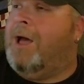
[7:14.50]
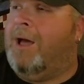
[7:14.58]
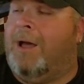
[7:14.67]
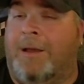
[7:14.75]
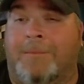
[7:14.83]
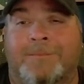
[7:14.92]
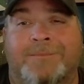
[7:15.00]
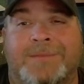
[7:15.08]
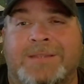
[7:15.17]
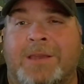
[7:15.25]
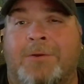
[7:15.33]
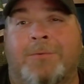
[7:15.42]

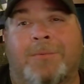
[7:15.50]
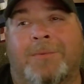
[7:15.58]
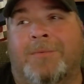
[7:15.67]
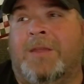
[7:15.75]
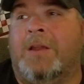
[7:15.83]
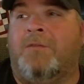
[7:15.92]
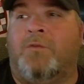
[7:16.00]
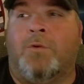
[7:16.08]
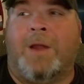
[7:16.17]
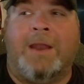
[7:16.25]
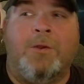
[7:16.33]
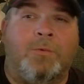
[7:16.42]
So
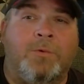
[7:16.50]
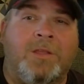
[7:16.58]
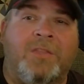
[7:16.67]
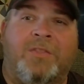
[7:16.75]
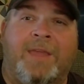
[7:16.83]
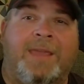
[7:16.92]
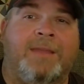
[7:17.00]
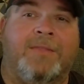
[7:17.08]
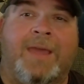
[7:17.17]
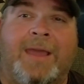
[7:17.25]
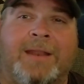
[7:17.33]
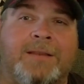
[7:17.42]
therefore, I don't really think
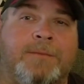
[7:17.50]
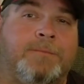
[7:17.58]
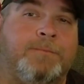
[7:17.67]
that,